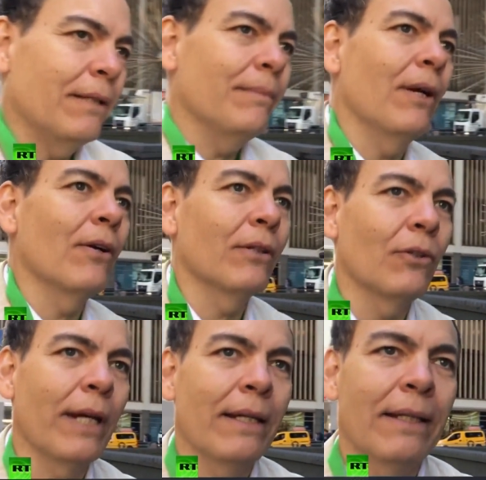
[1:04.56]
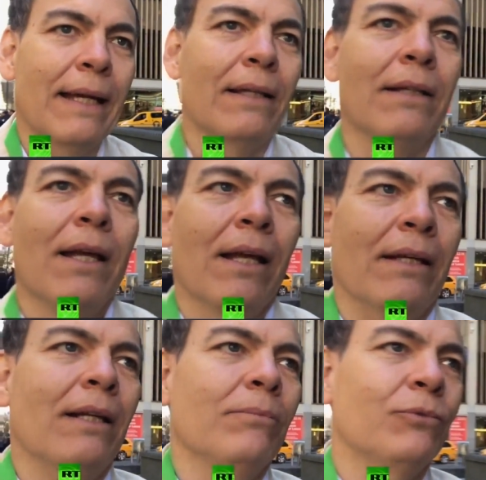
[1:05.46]
make America great again, and
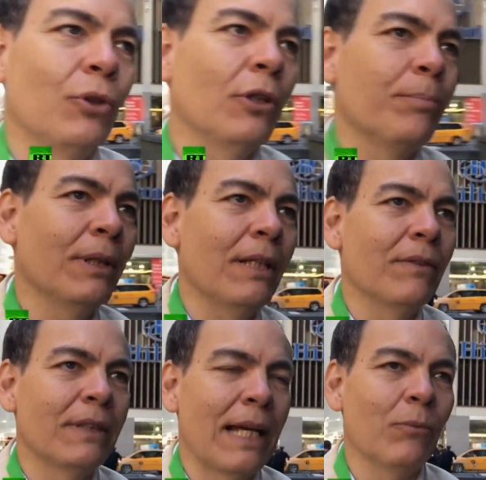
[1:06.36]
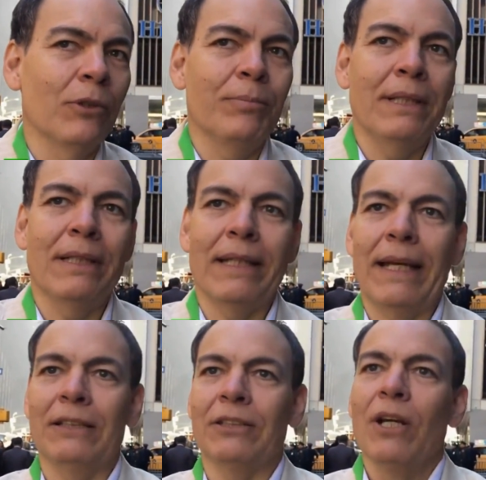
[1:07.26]
I truly believe that that will be the
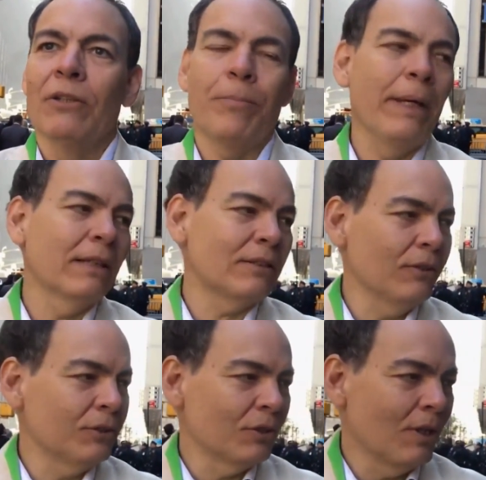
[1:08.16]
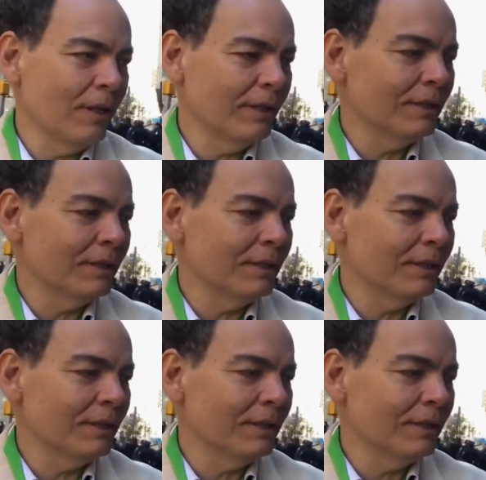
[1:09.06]
case. The biggest loser in all